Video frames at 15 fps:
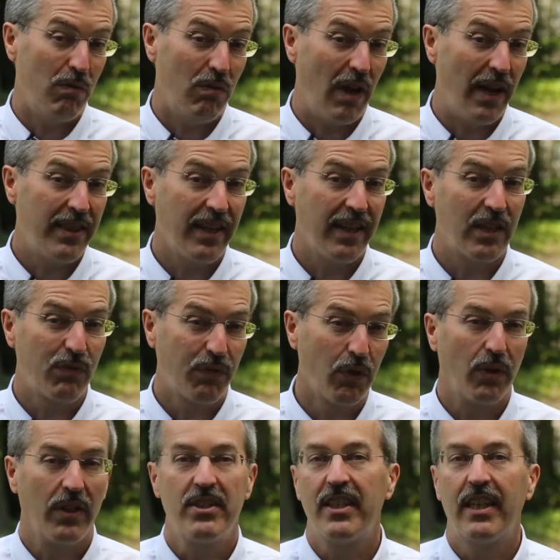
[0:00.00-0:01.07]
I think it's
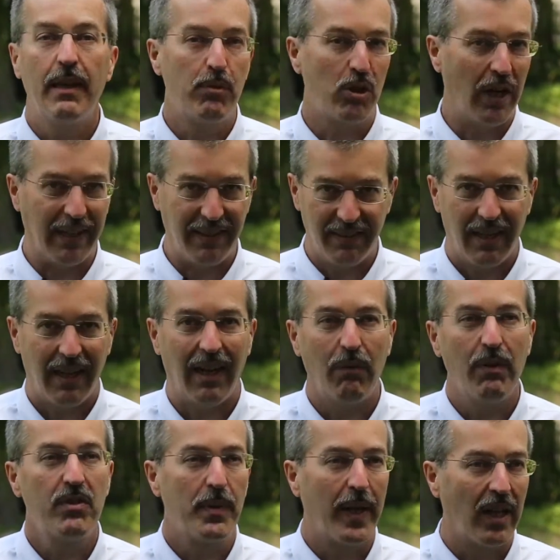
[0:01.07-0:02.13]
fruitless to keep trying.
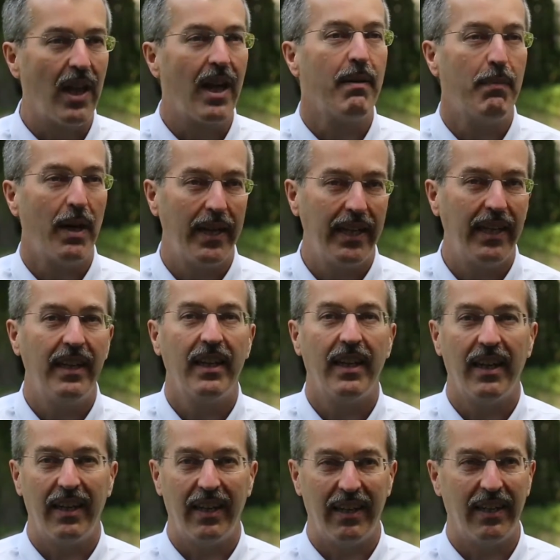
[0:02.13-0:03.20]
We've spent a lot of money
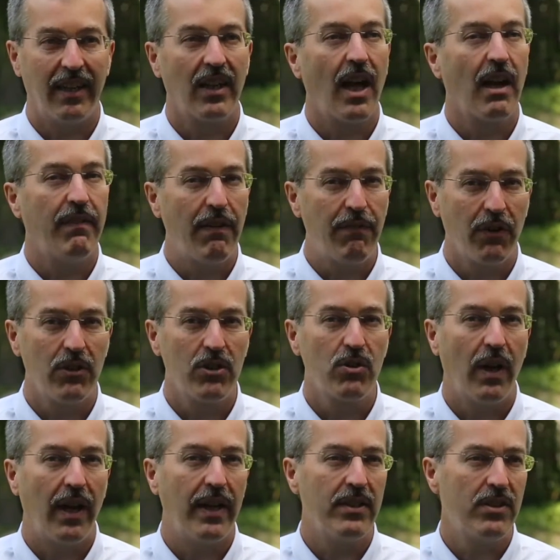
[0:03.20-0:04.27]
and a lot of effort
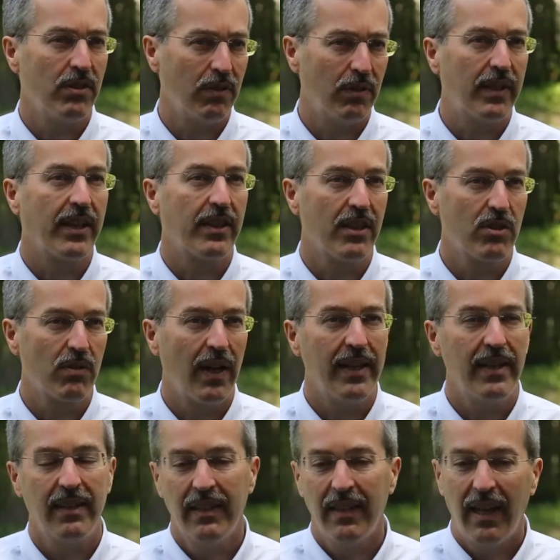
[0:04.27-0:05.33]
trying to get this
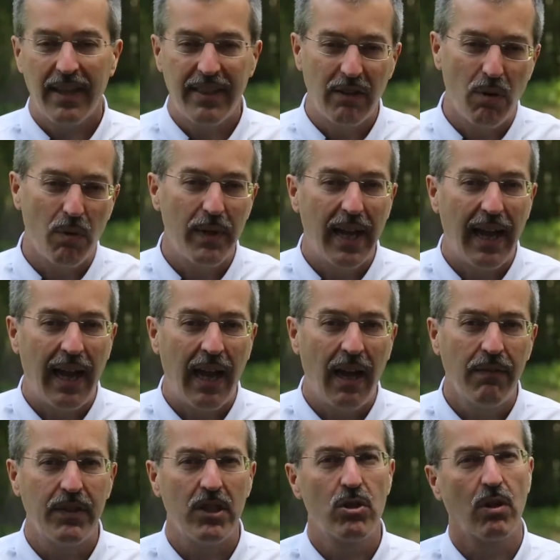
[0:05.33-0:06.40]
right. I think what we
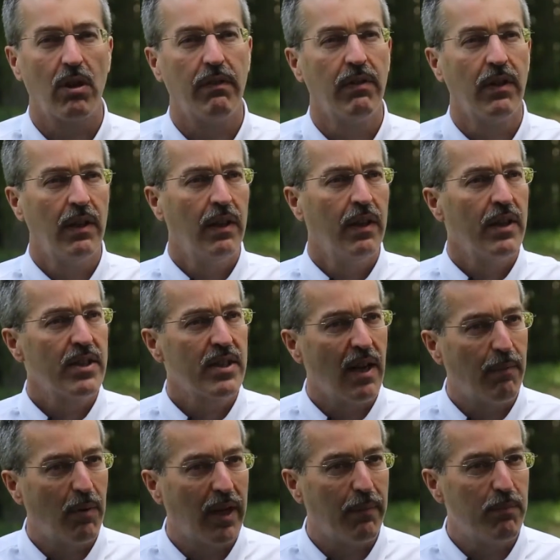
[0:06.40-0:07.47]
have, these sort of
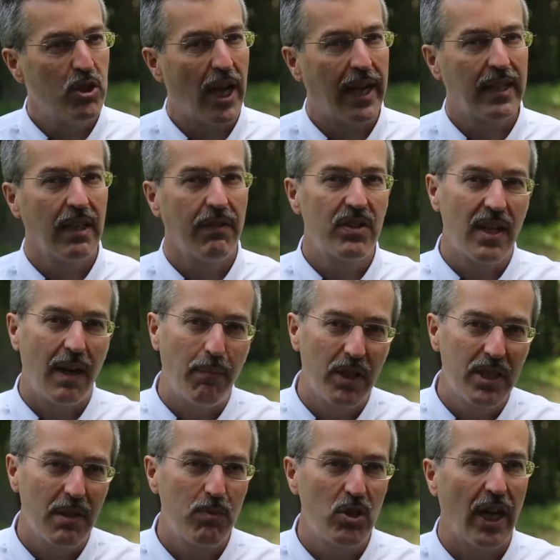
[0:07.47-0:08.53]
somewhat objective,
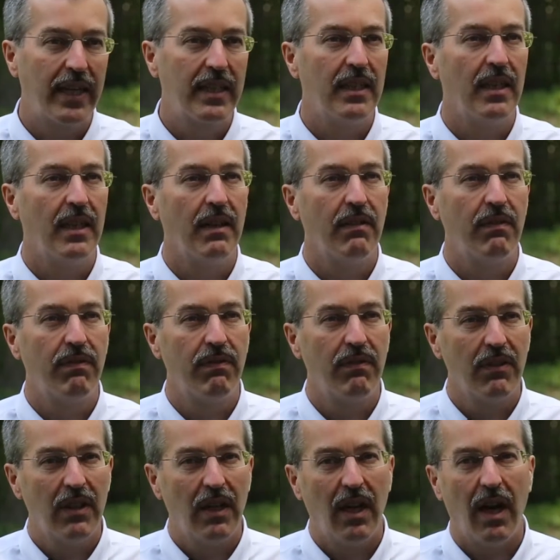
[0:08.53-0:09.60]
somewhat subjective,
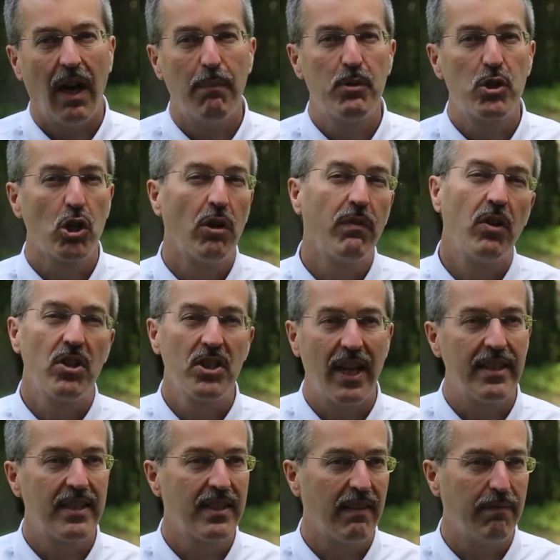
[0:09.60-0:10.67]

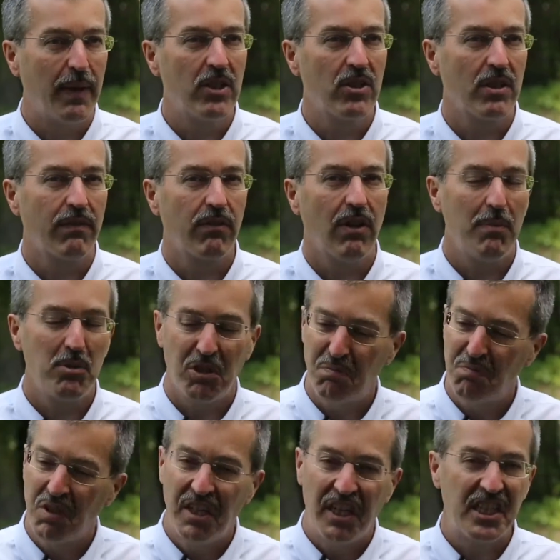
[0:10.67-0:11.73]
observer-sensitive measures of corruption,
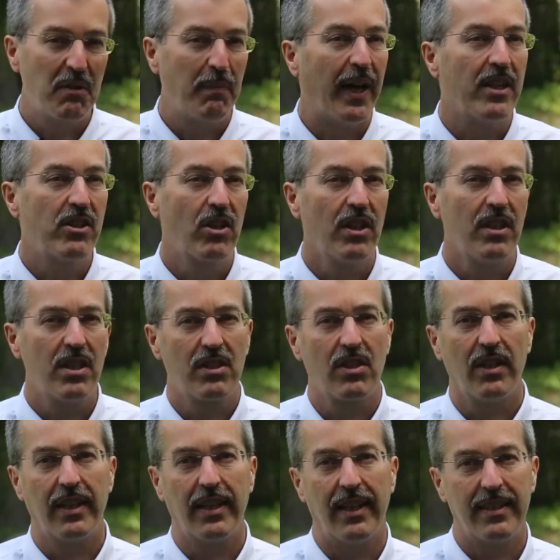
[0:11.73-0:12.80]
is about as good as it's
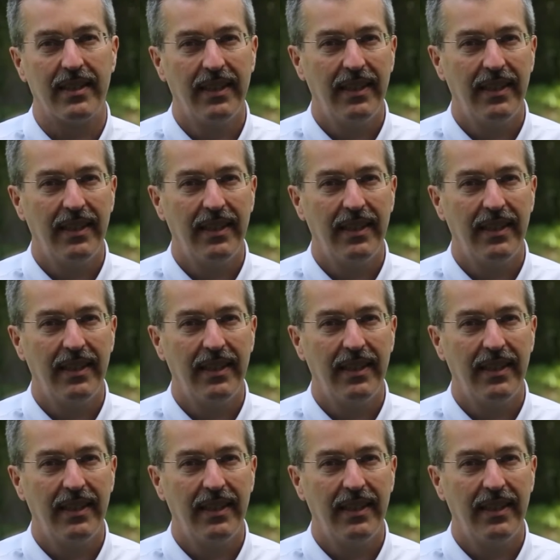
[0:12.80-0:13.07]
going to get.